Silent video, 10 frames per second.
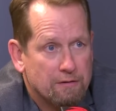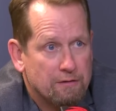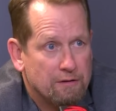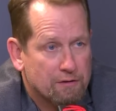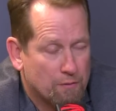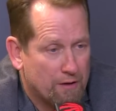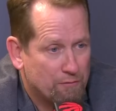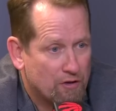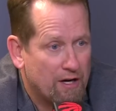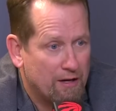is what
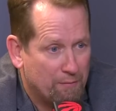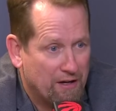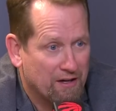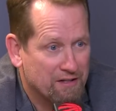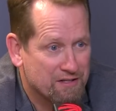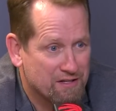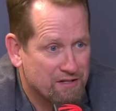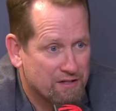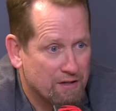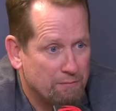I'm trying to get
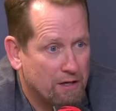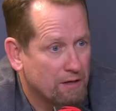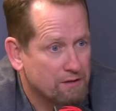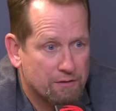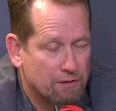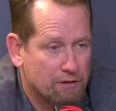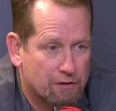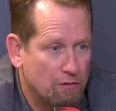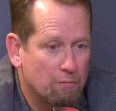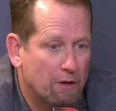consistent, because there's
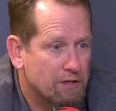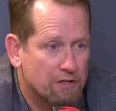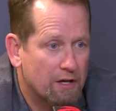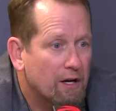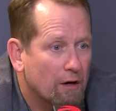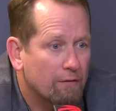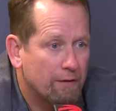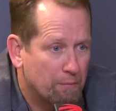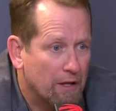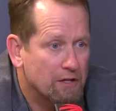just too much there if
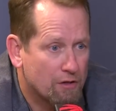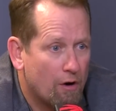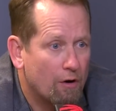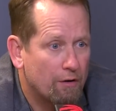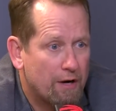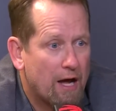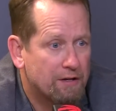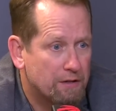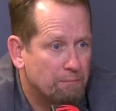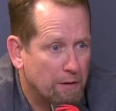he plays hard
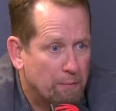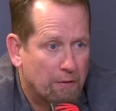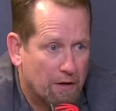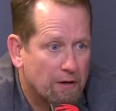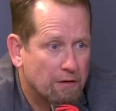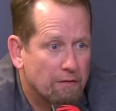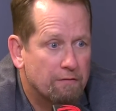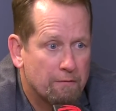not to be productive.